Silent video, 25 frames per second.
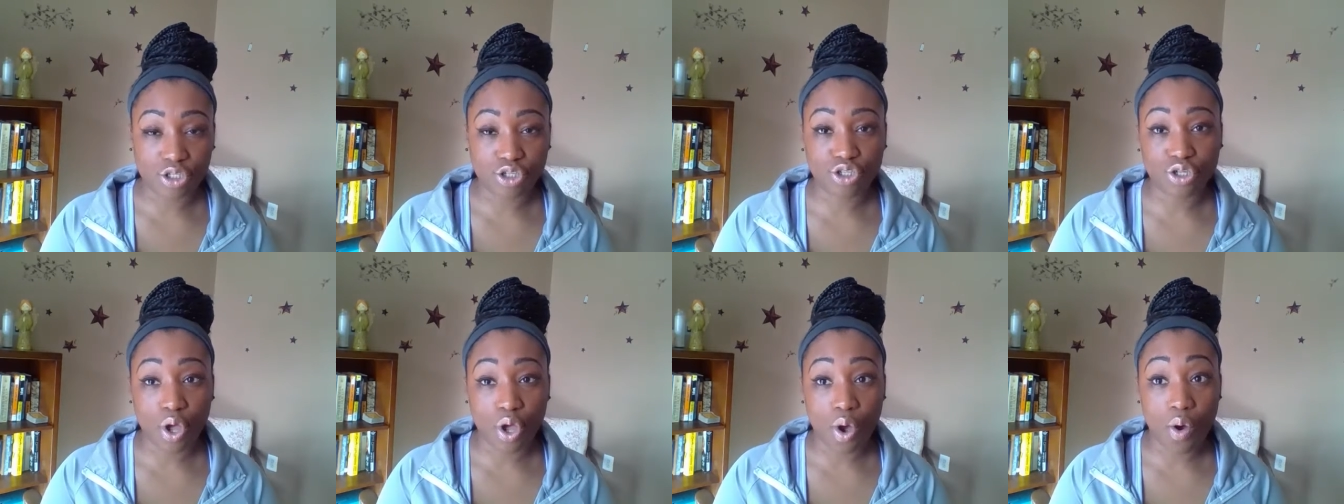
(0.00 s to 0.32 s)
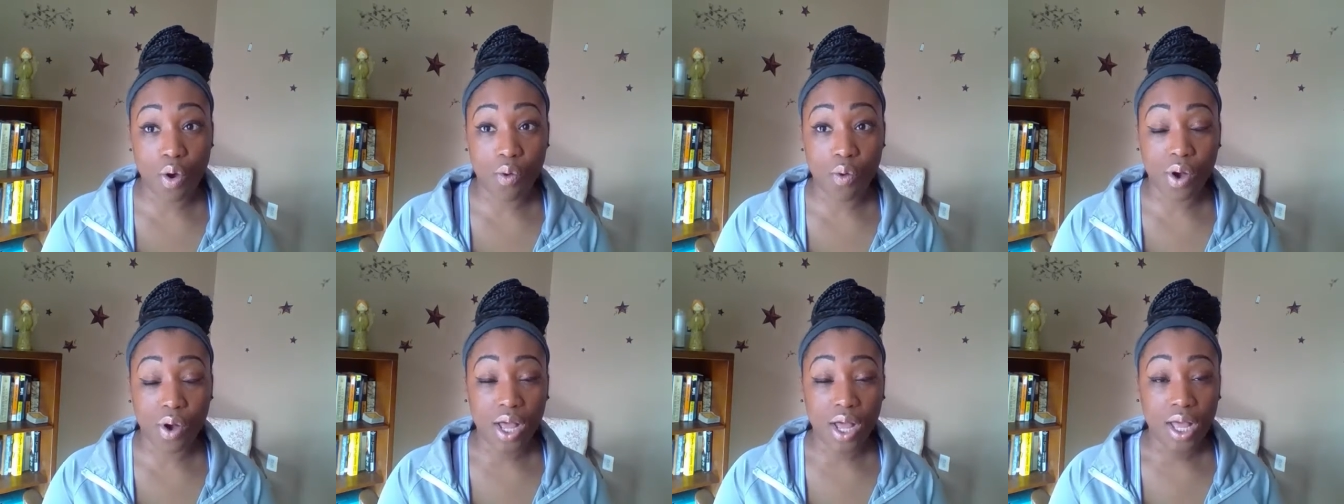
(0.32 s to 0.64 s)

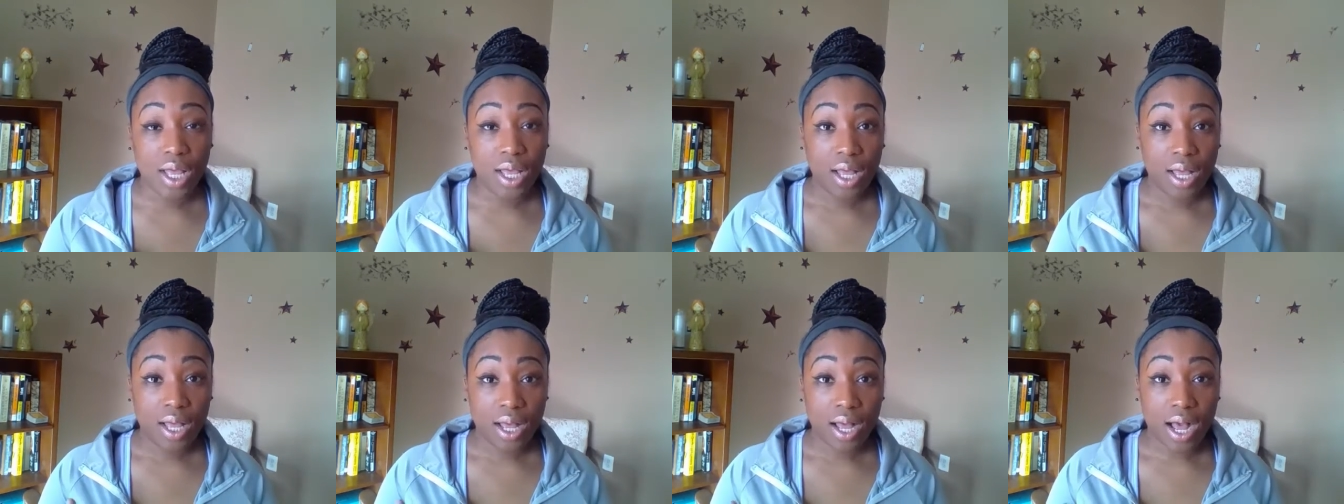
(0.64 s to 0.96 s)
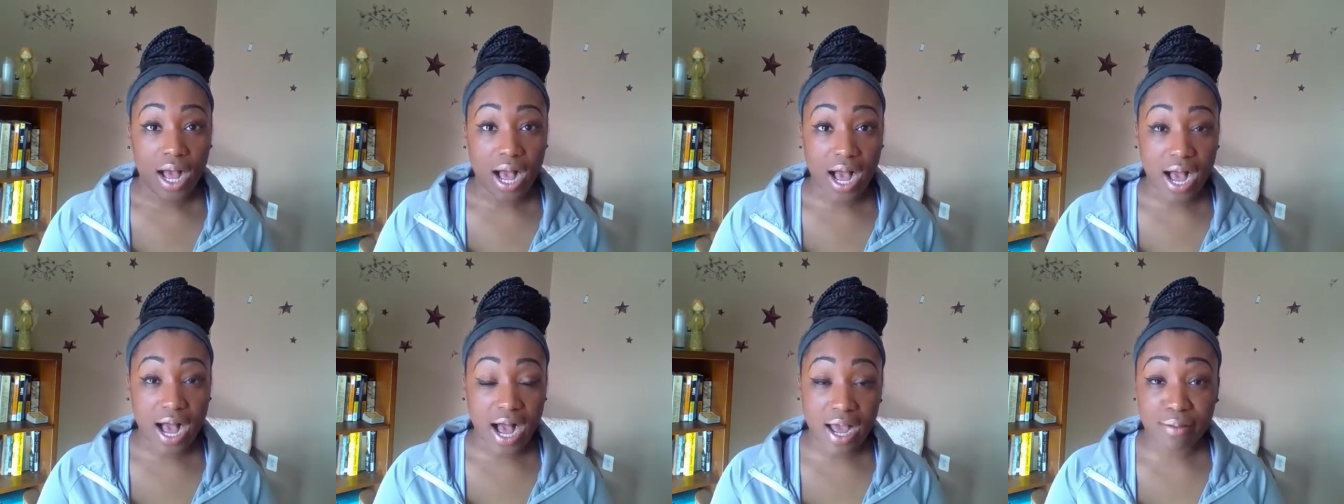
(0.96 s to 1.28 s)
So
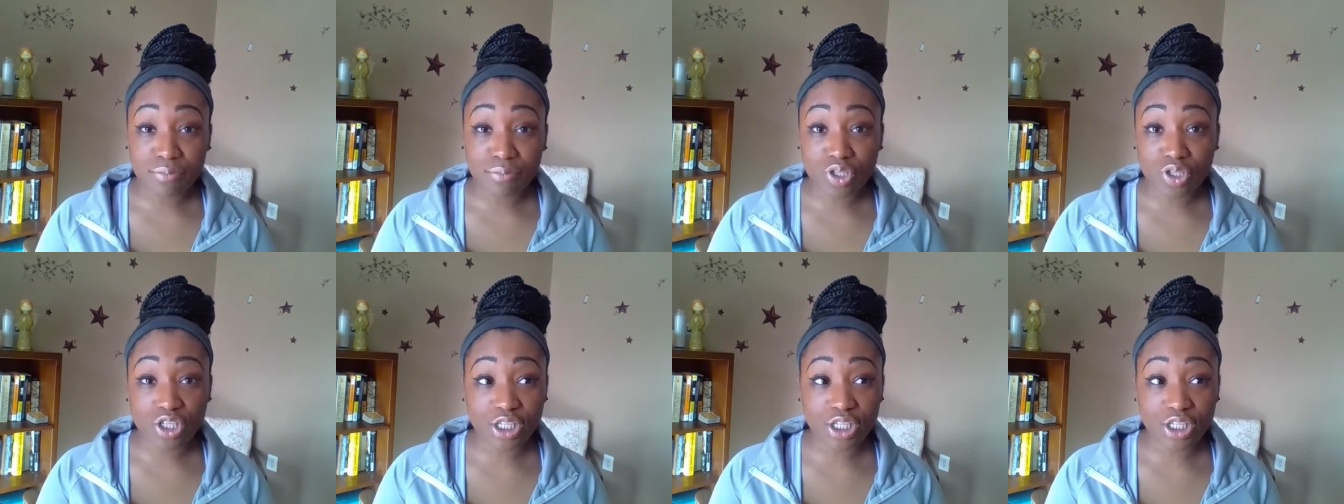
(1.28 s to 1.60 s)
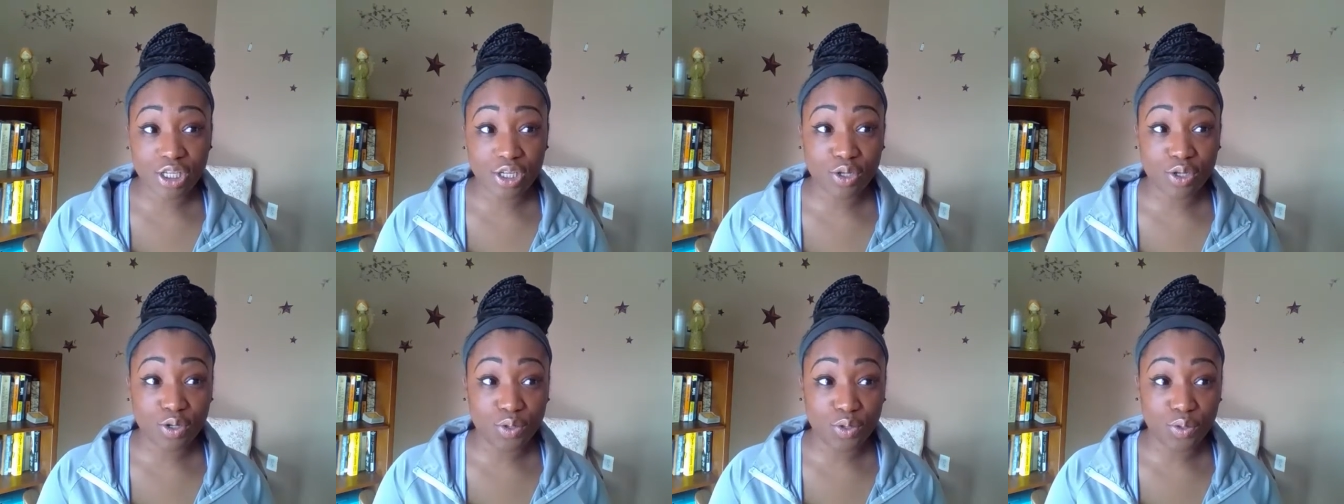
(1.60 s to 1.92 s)
I'm
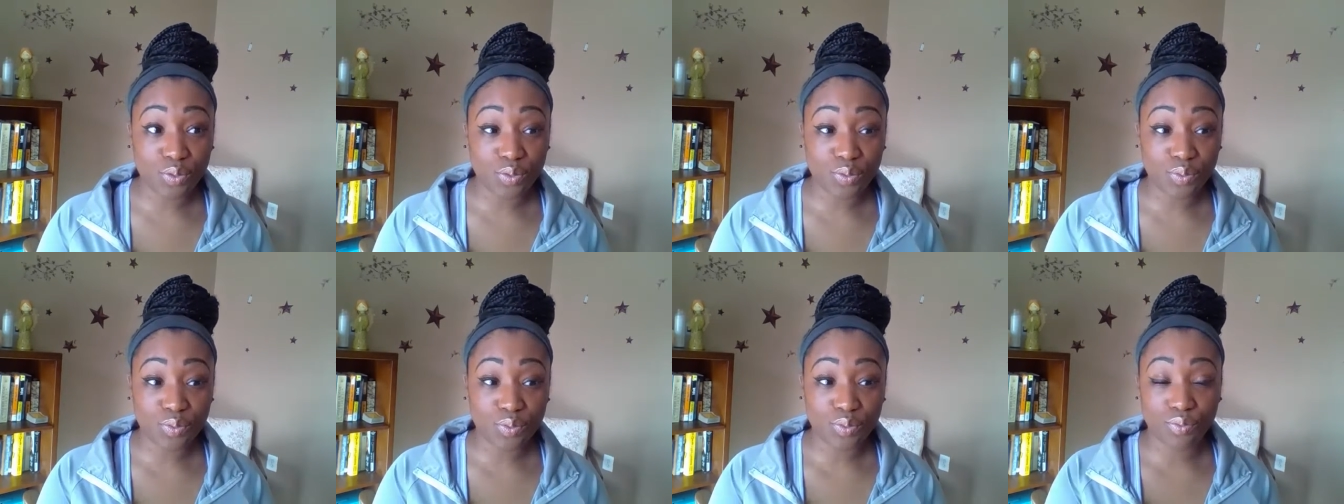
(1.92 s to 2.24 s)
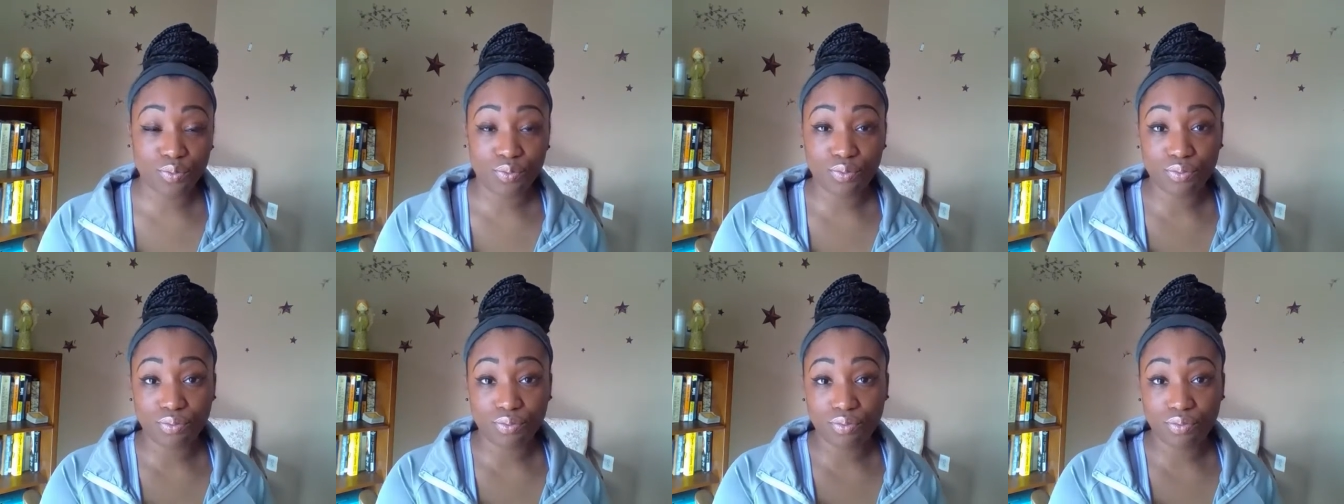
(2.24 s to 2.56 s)

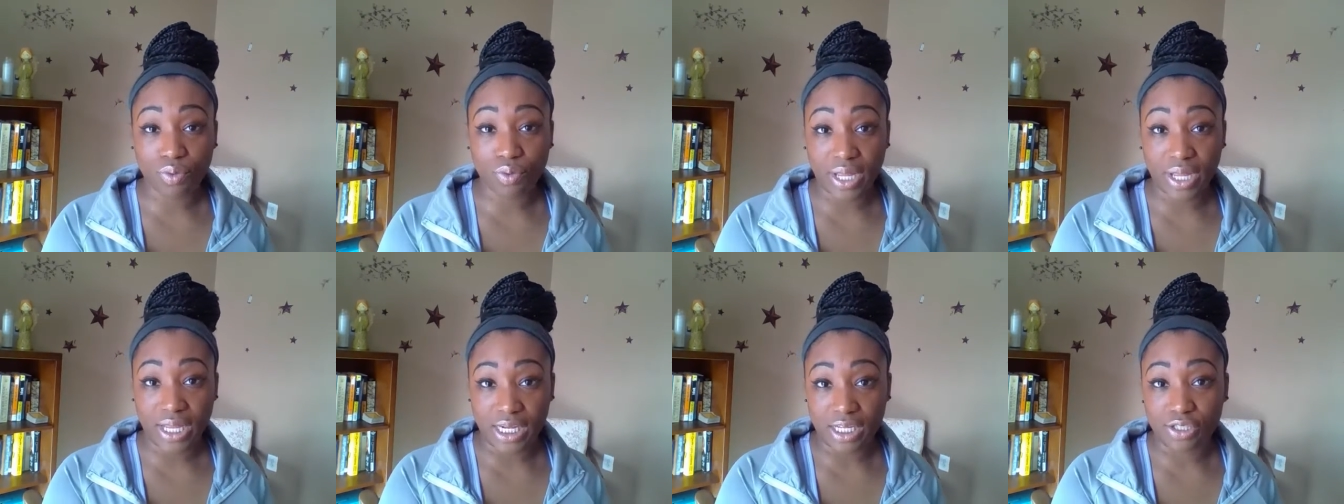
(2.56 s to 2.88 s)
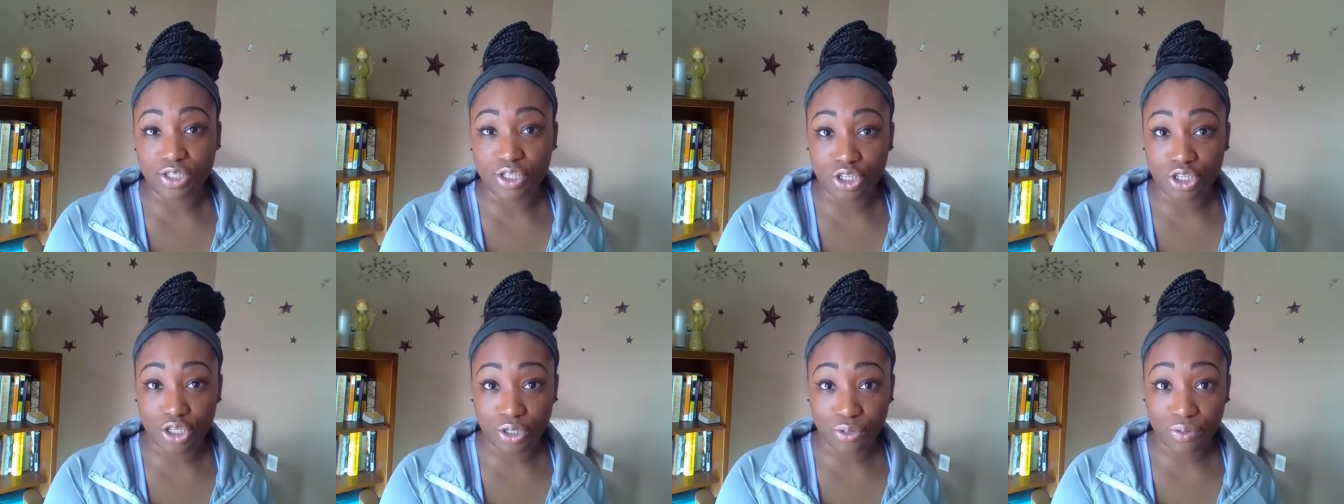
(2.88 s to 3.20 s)
still waiting
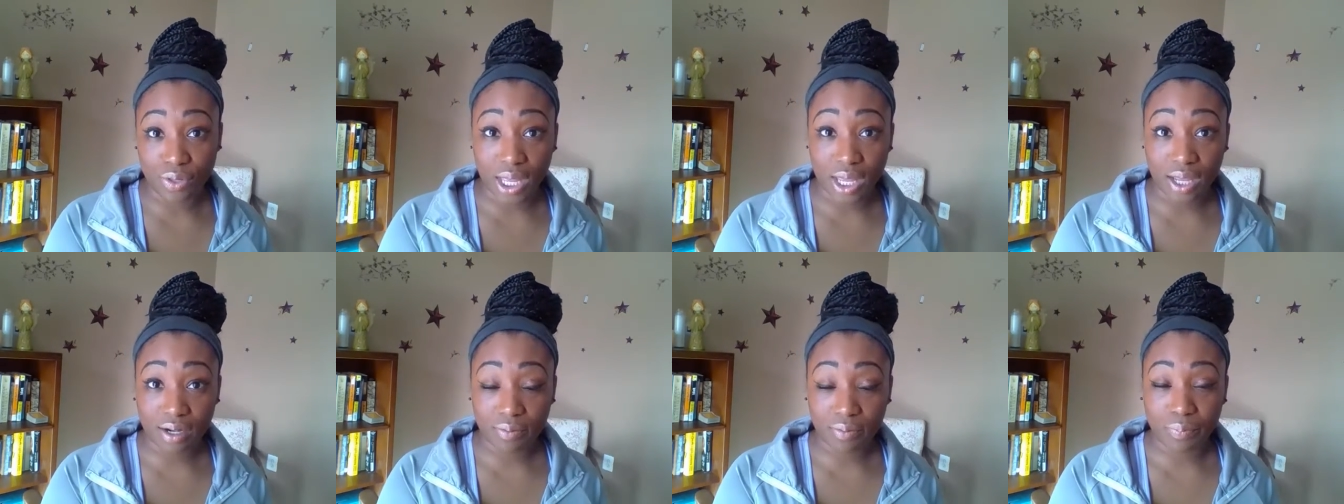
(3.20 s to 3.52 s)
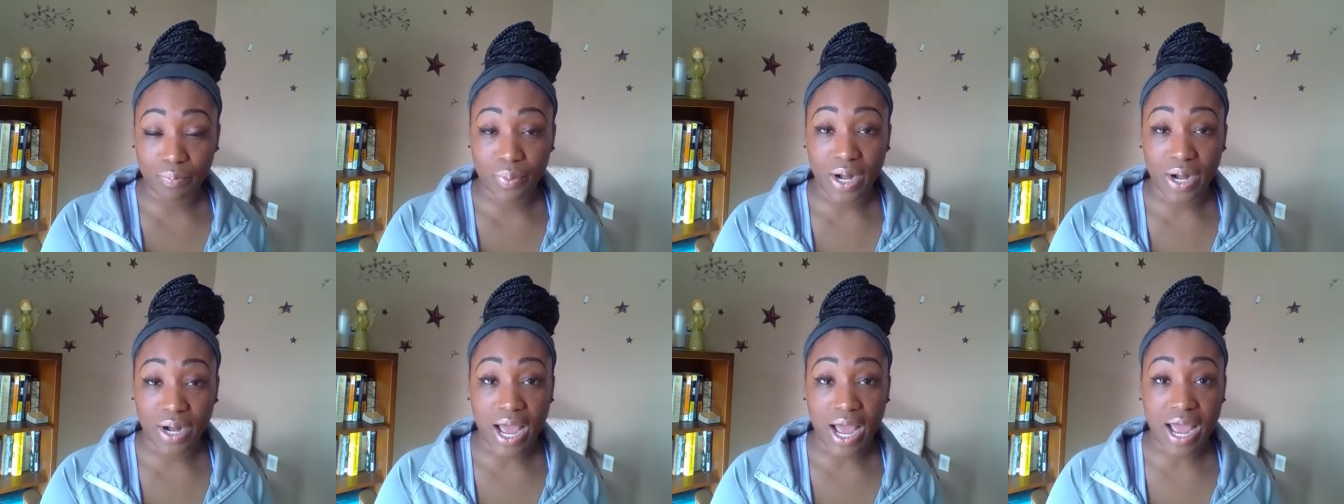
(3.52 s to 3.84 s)
to do that,
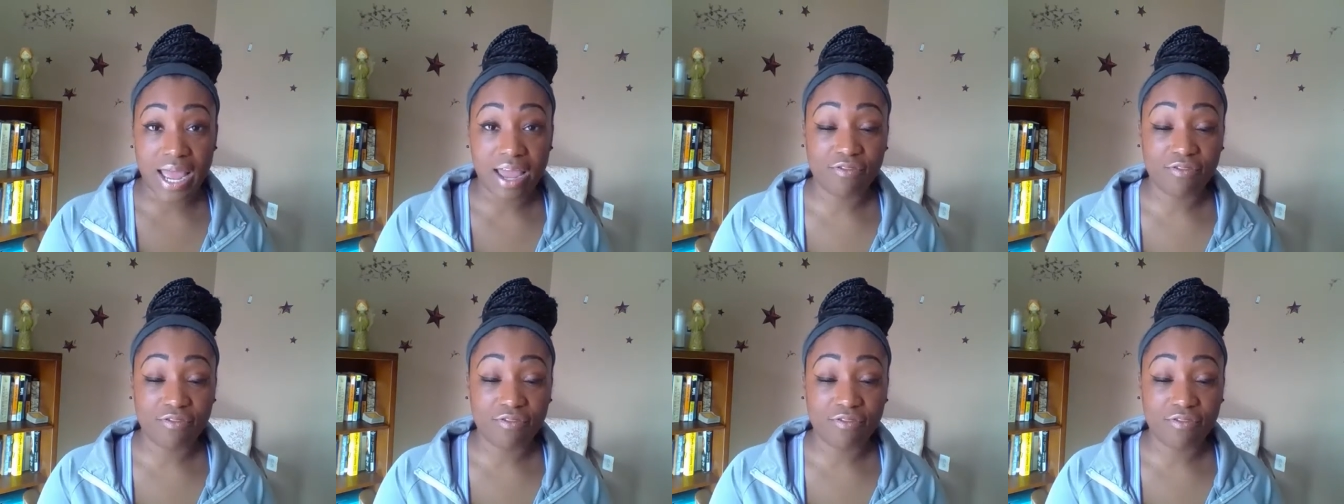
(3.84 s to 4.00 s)
but I have